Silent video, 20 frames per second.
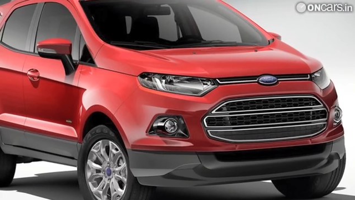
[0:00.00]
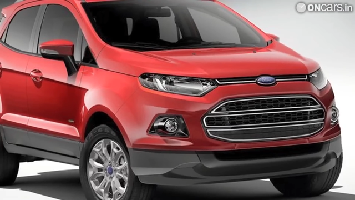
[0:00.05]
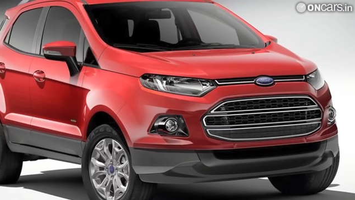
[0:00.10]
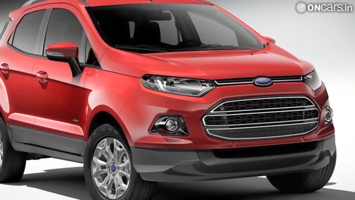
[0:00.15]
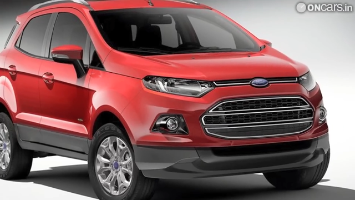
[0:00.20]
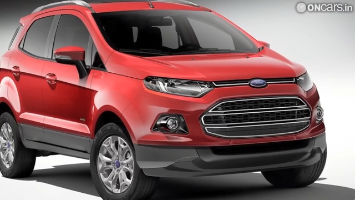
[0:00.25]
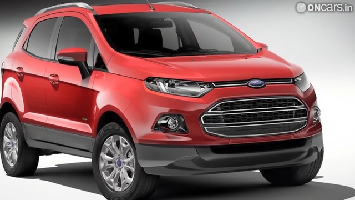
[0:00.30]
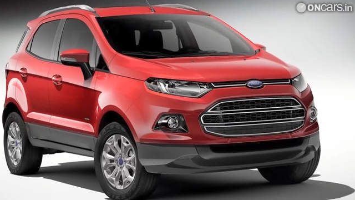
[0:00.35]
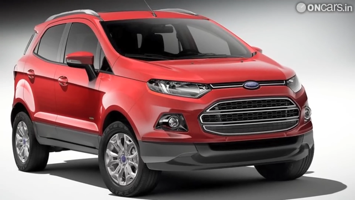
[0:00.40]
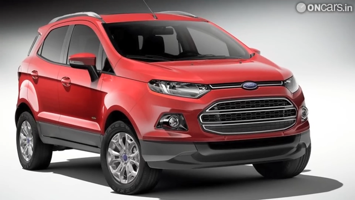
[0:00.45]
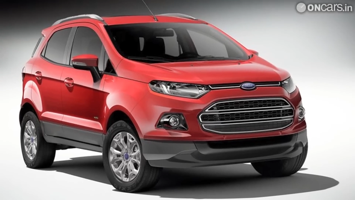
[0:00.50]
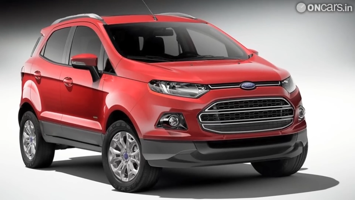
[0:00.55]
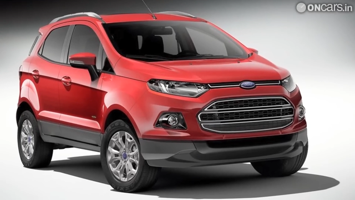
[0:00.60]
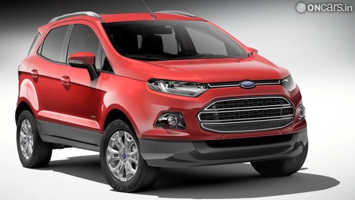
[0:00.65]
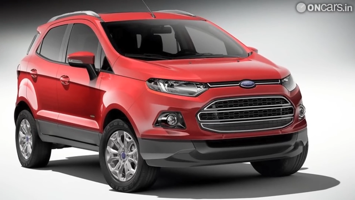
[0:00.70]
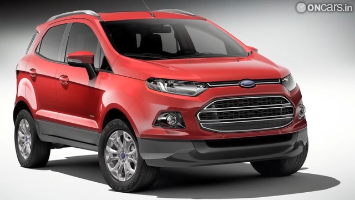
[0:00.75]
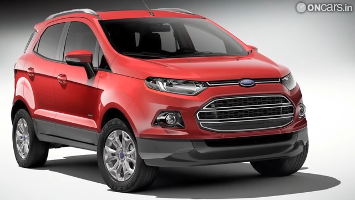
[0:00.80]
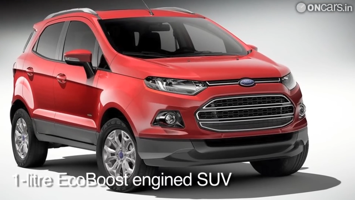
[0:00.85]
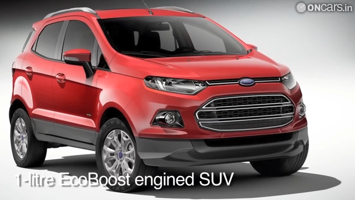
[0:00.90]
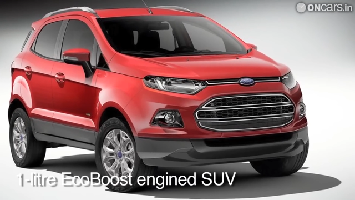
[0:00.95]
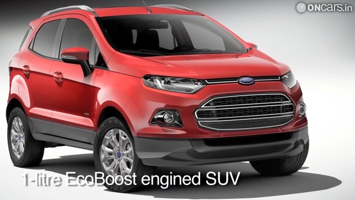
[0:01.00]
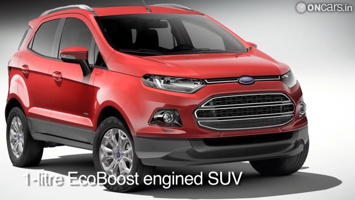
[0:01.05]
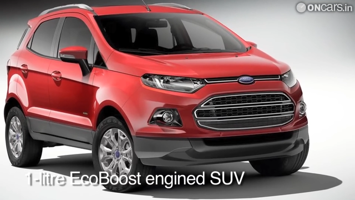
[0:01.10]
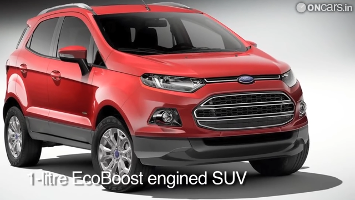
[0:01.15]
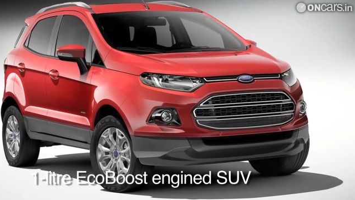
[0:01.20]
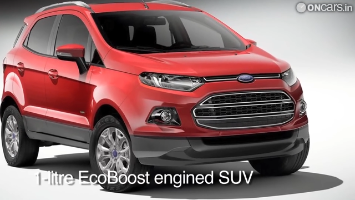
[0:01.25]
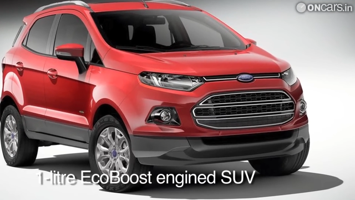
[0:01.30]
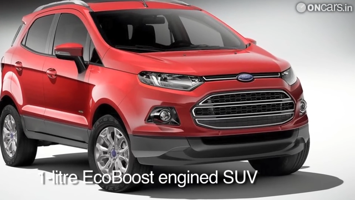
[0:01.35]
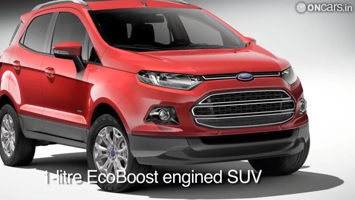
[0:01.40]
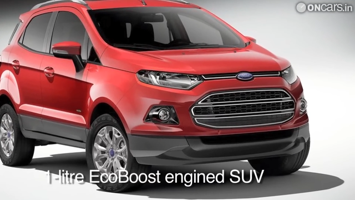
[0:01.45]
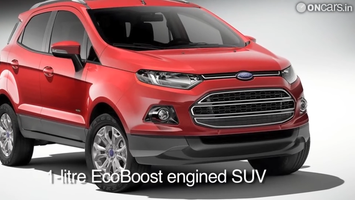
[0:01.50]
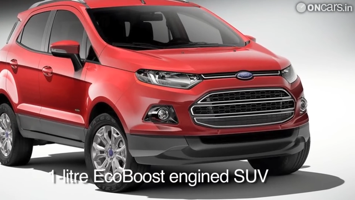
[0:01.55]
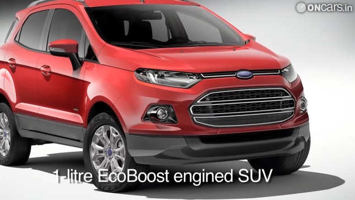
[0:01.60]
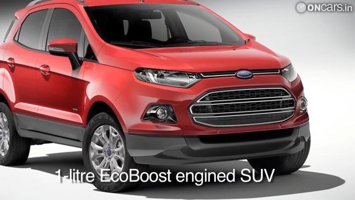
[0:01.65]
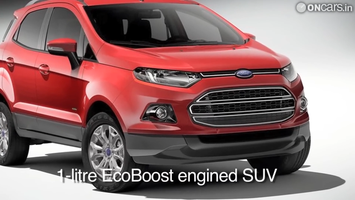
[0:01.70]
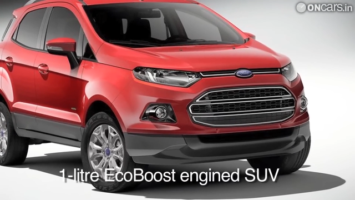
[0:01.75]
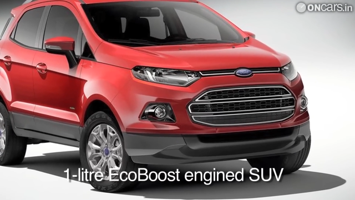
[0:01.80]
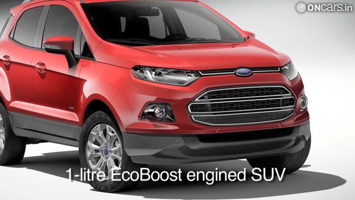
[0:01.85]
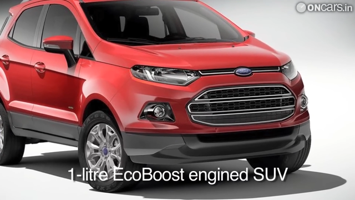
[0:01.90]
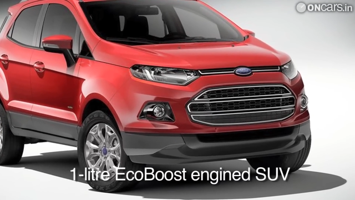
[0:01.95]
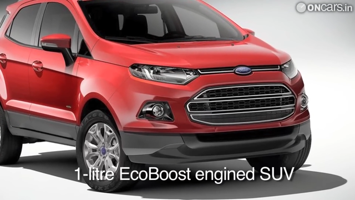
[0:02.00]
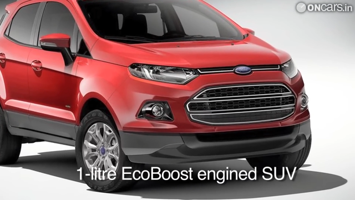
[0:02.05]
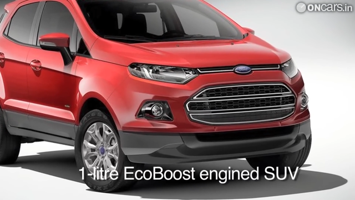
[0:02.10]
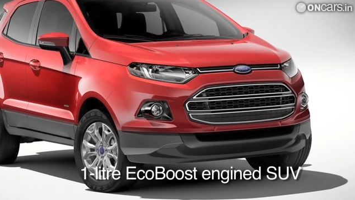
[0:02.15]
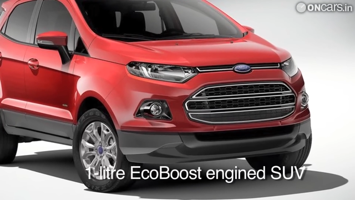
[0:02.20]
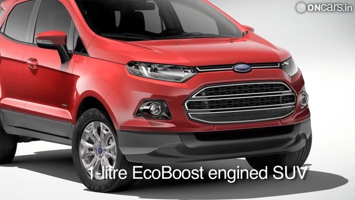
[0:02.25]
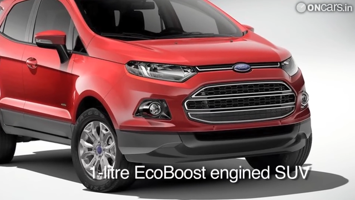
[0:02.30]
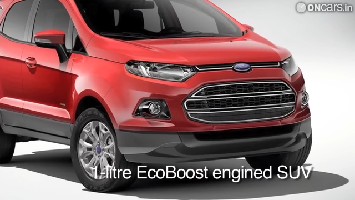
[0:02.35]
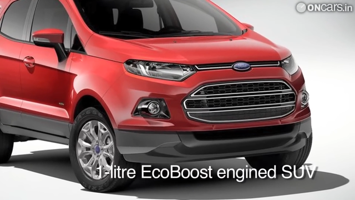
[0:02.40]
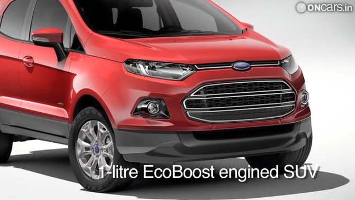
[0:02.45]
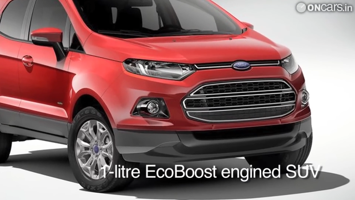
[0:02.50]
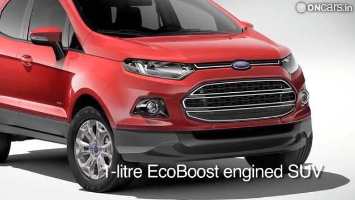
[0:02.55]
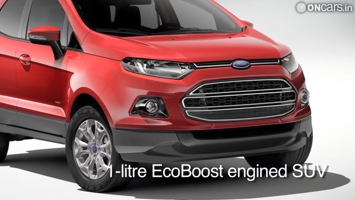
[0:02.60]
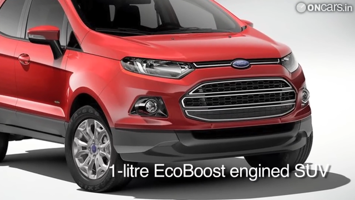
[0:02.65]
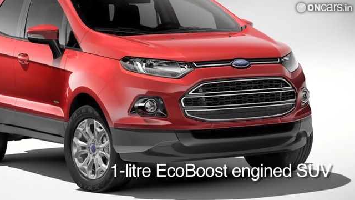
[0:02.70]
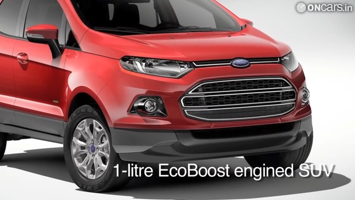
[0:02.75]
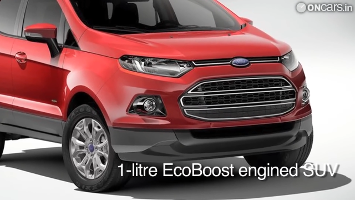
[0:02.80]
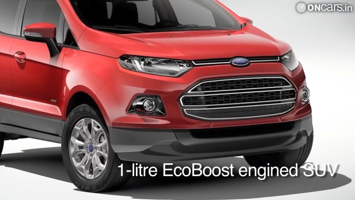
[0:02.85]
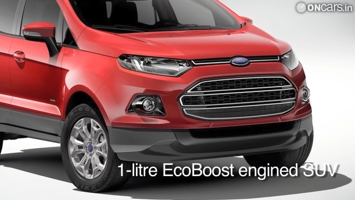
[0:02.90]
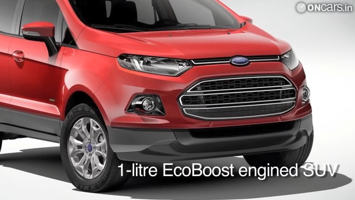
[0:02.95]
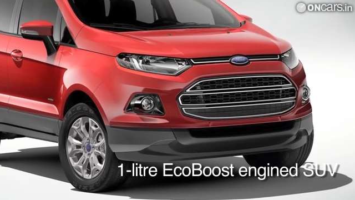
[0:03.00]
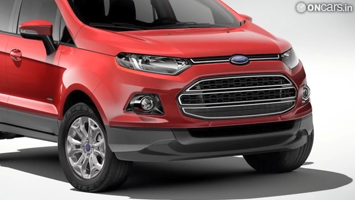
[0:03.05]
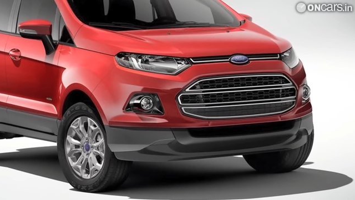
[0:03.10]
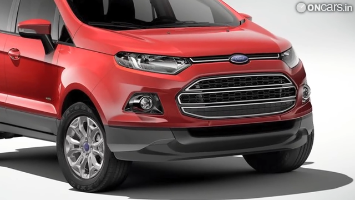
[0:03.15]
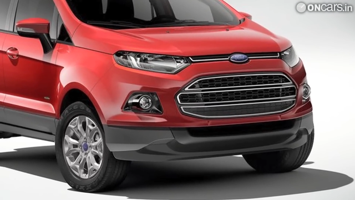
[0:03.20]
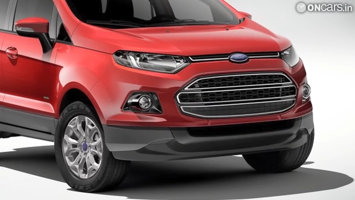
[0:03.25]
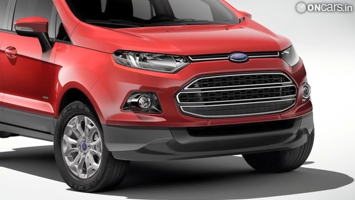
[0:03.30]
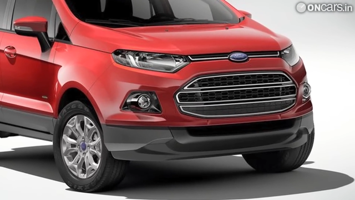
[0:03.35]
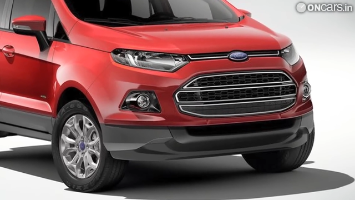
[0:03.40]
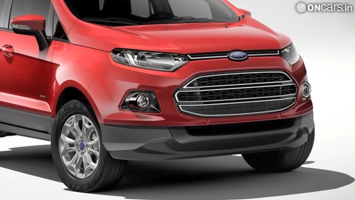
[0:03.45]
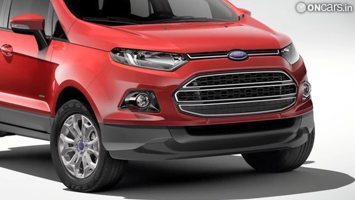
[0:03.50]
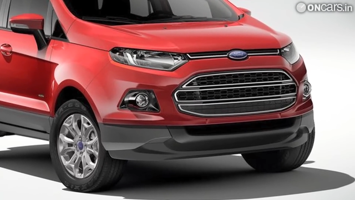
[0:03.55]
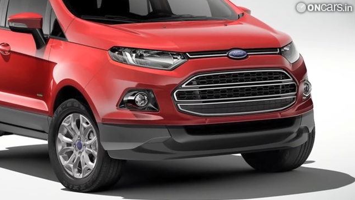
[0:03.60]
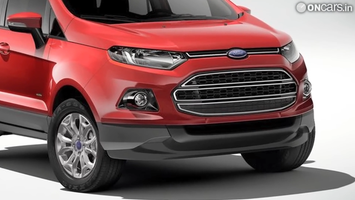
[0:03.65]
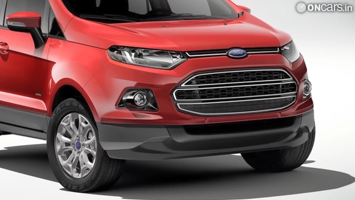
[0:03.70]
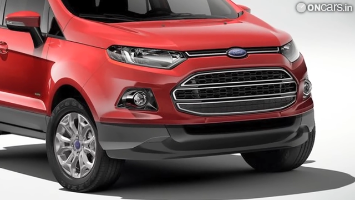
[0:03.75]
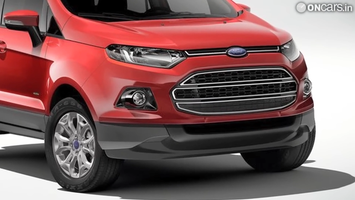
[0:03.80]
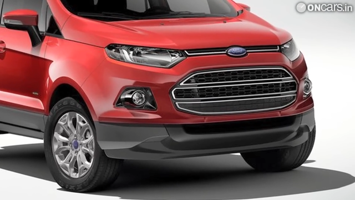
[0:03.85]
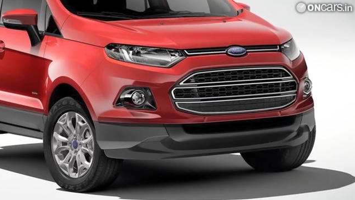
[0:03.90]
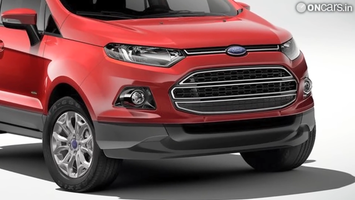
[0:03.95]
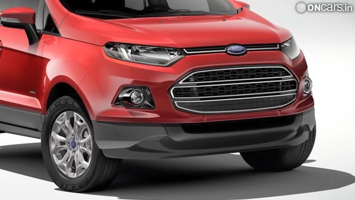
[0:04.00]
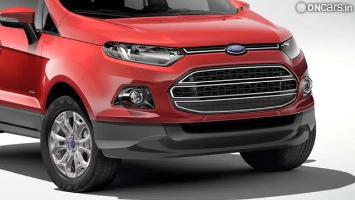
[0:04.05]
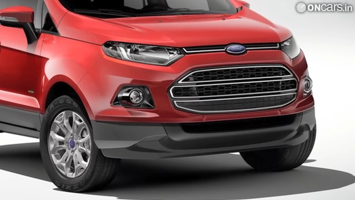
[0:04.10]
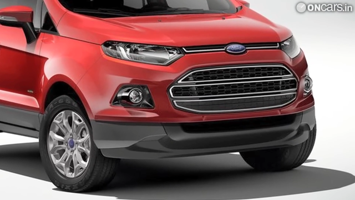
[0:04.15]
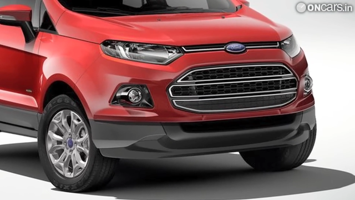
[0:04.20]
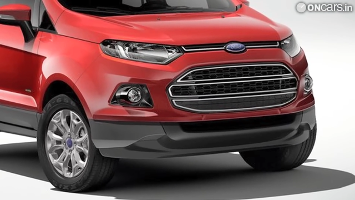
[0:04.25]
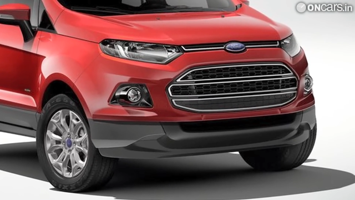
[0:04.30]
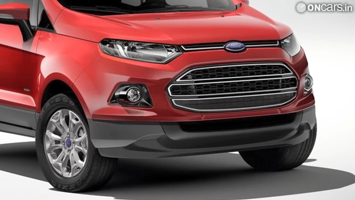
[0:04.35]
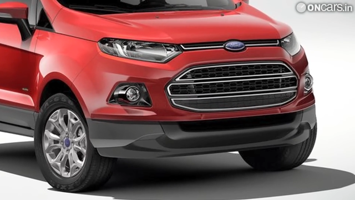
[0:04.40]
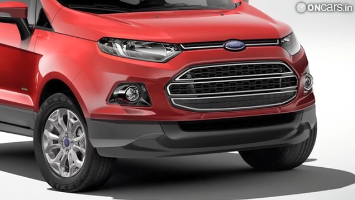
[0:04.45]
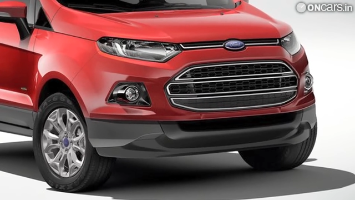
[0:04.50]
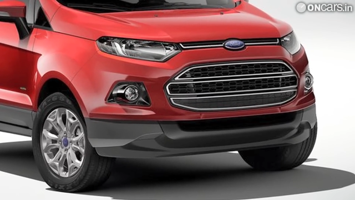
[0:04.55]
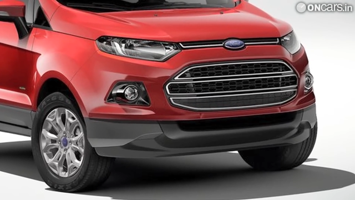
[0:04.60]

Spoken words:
[unreadable: no face in view]